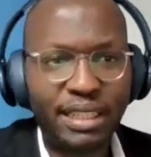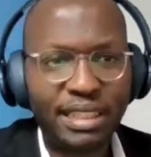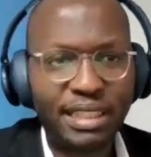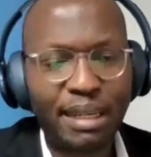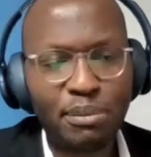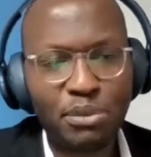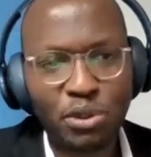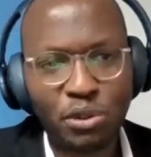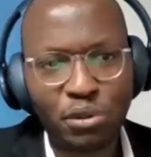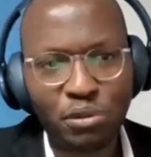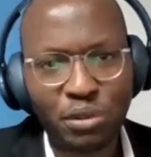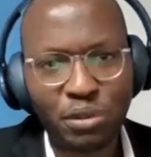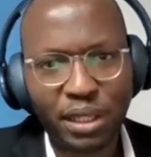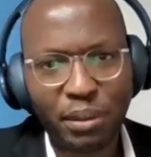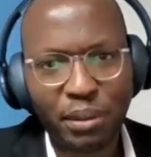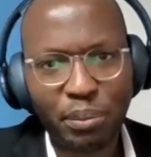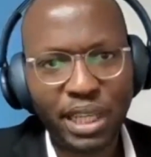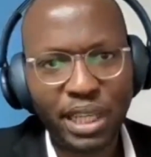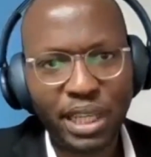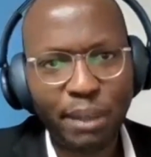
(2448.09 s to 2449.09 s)
in terms of
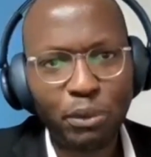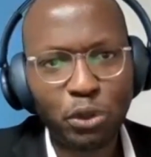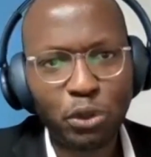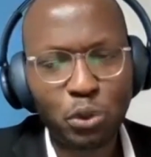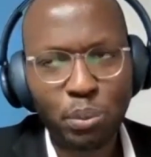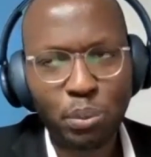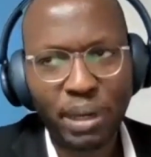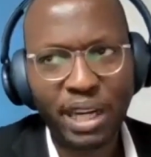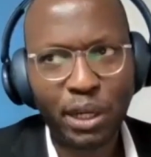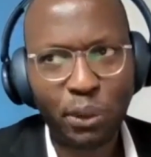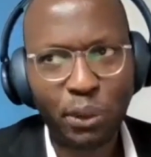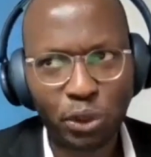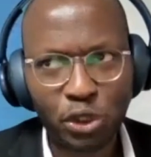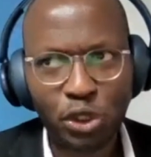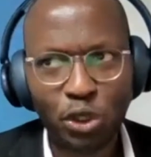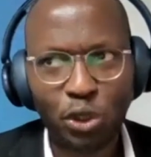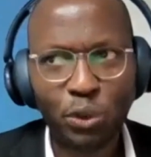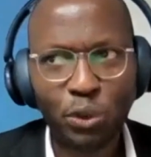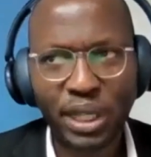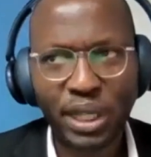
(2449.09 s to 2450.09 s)
uh, being able to marry
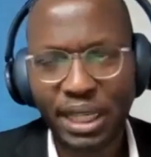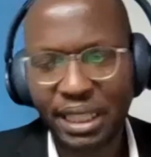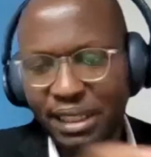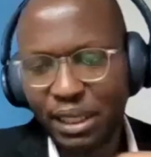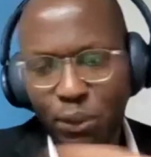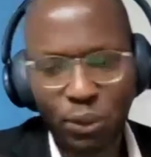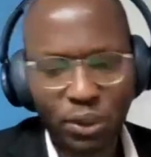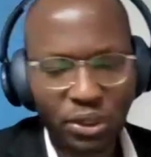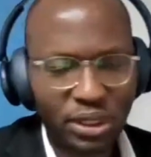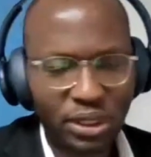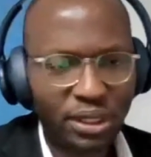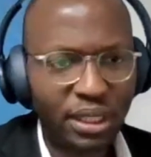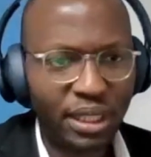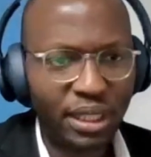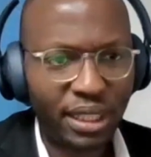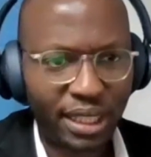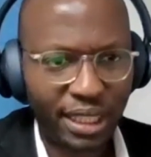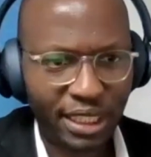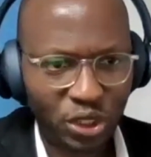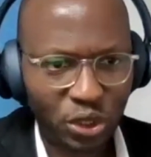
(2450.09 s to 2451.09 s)
what you're looking at and what
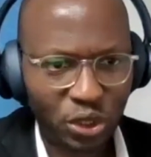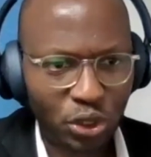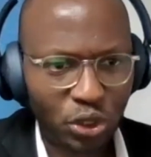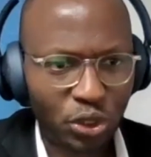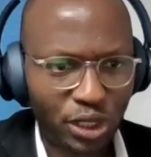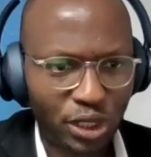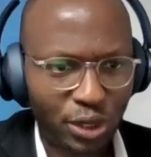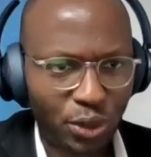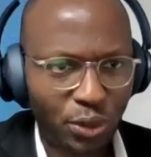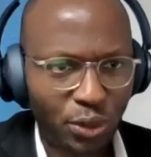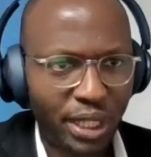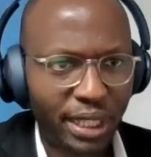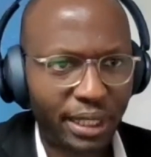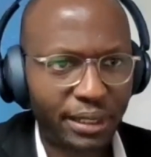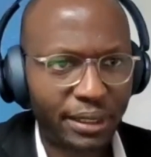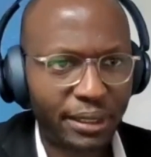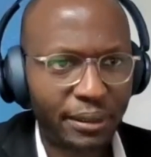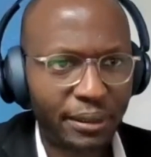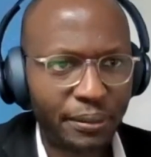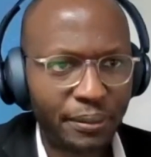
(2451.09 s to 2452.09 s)
the institution is looking
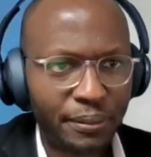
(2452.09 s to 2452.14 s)
at.